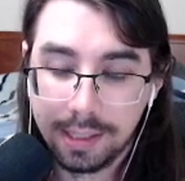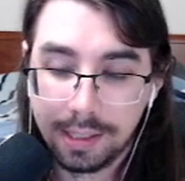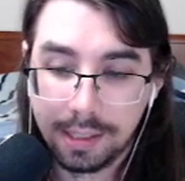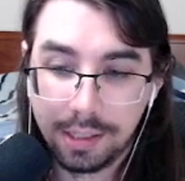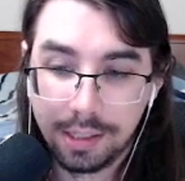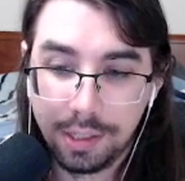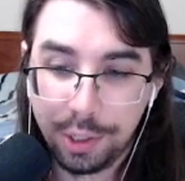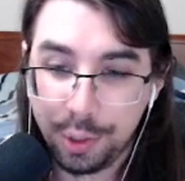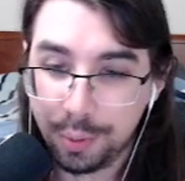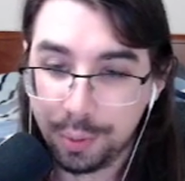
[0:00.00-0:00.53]

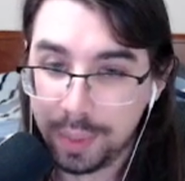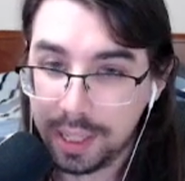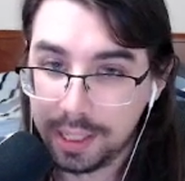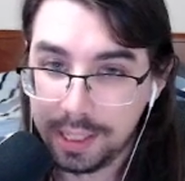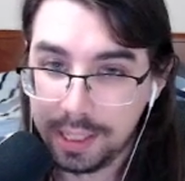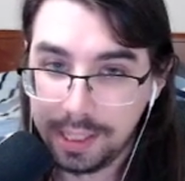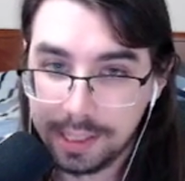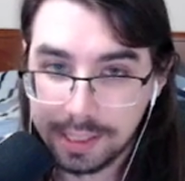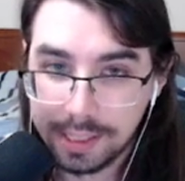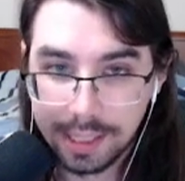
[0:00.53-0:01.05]
2
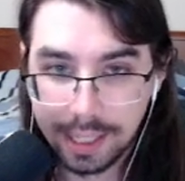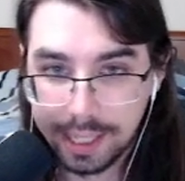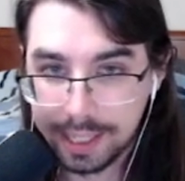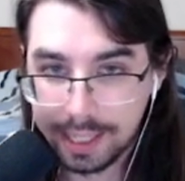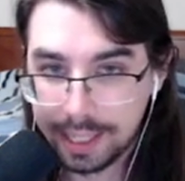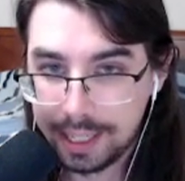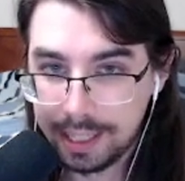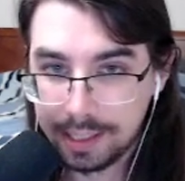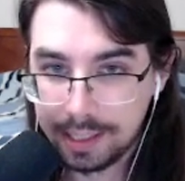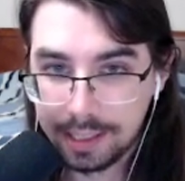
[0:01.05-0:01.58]
monkeys like
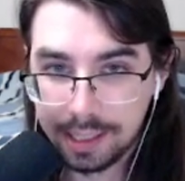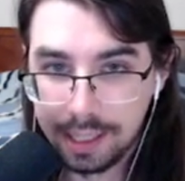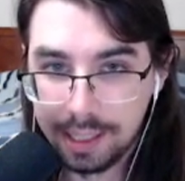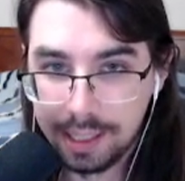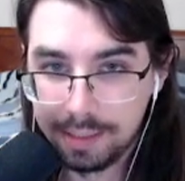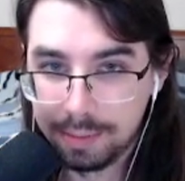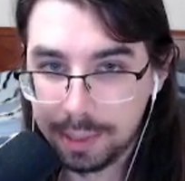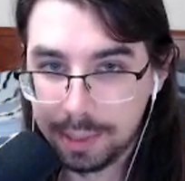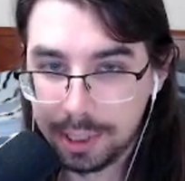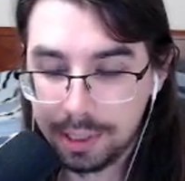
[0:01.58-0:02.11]
last
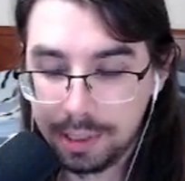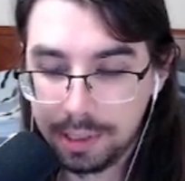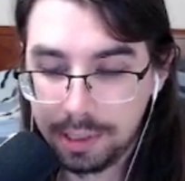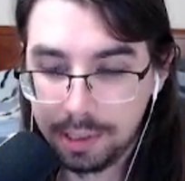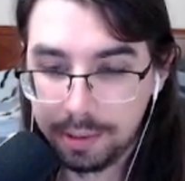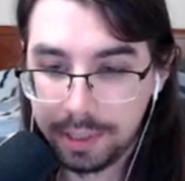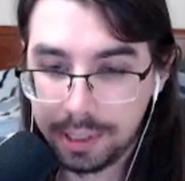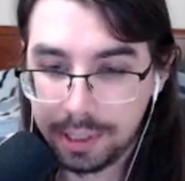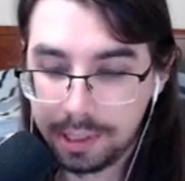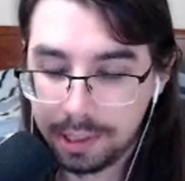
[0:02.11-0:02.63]
game could
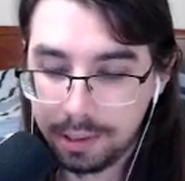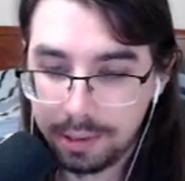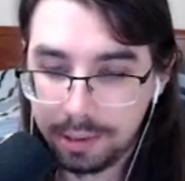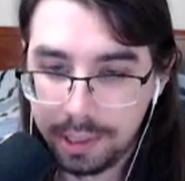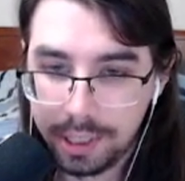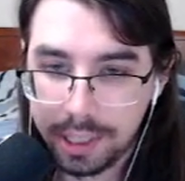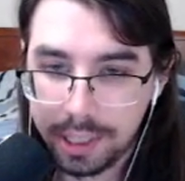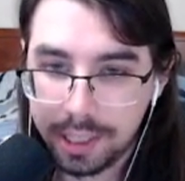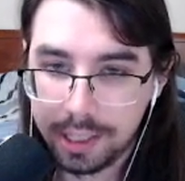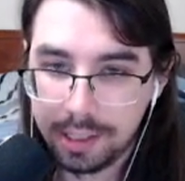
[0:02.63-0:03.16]
do it. 2
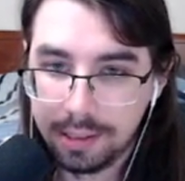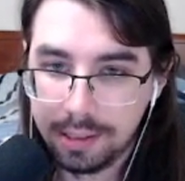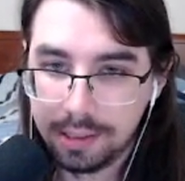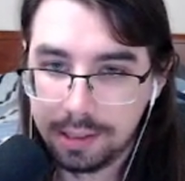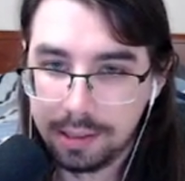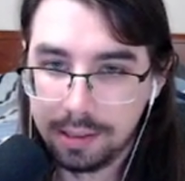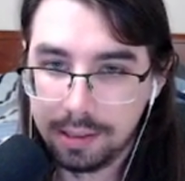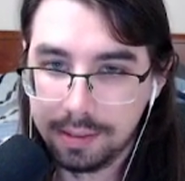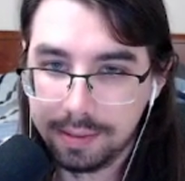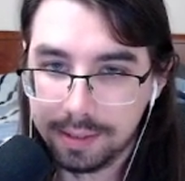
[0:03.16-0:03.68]
chickens,
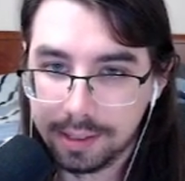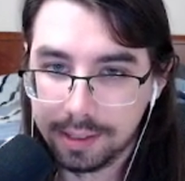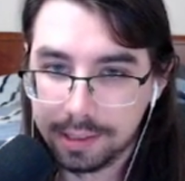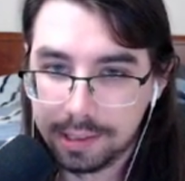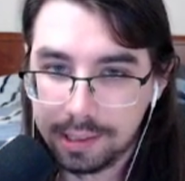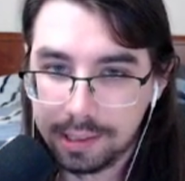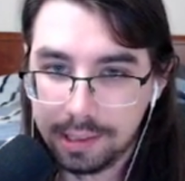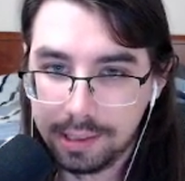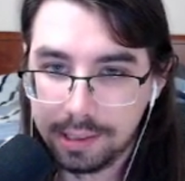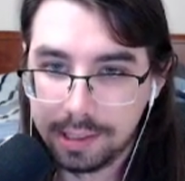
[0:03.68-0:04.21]
2
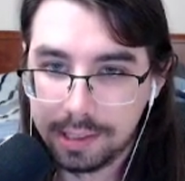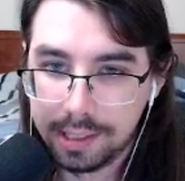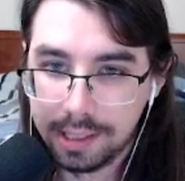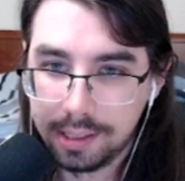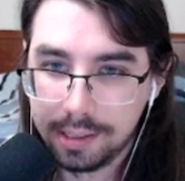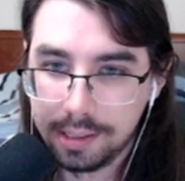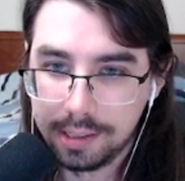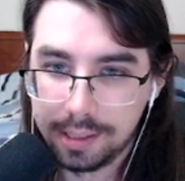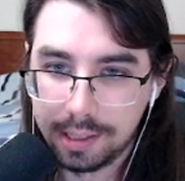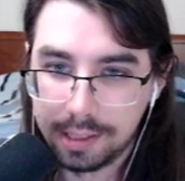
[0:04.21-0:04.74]
vultures. There's